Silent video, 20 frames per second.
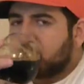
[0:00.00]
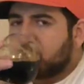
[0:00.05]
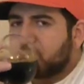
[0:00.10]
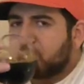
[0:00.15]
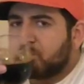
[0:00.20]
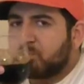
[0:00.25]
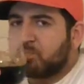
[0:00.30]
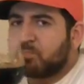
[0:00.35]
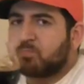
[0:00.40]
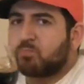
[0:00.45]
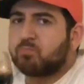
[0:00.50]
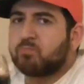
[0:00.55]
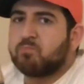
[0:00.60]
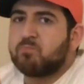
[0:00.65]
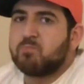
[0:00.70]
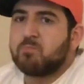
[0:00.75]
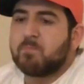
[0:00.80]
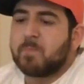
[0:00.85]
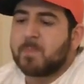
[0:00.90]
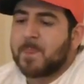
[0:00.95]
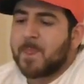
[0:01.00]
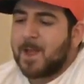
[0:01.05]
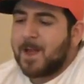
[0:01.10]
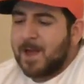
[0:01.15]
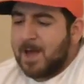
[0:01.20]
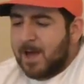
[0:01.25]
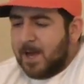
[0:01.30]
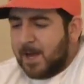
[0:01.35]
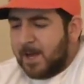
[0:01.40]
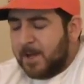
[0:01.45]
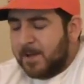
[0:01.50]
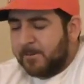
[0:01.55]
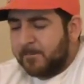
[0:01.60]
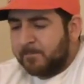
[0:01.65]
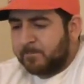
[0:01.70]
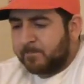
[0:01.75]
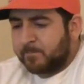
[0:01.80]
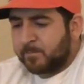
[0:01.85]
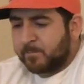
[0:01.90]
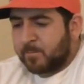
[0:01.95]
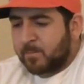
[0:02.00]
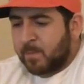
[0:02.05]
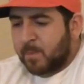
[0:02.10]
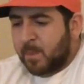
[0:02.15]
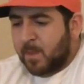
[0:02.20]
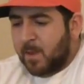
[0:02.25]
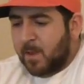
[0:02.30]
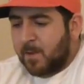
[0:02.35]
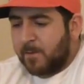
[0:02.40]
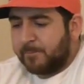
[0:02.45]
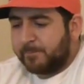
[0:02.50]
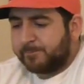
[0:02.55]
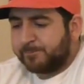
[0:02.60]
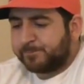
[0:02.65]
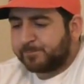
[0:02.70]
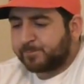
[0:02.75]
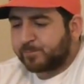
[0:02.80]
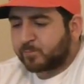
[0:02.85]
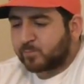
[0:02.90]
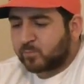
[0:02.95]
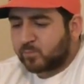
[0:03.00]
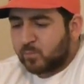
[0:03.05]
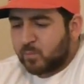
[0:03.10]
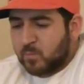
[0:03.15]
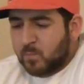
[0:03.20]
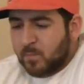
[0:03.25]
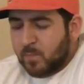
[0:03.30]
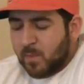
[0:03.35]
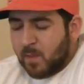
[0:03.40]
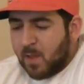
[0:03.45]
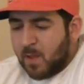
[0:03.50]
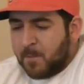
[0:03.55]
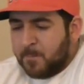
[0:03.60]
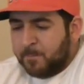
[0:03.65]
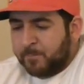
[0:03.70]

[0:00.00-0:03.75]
[no speech]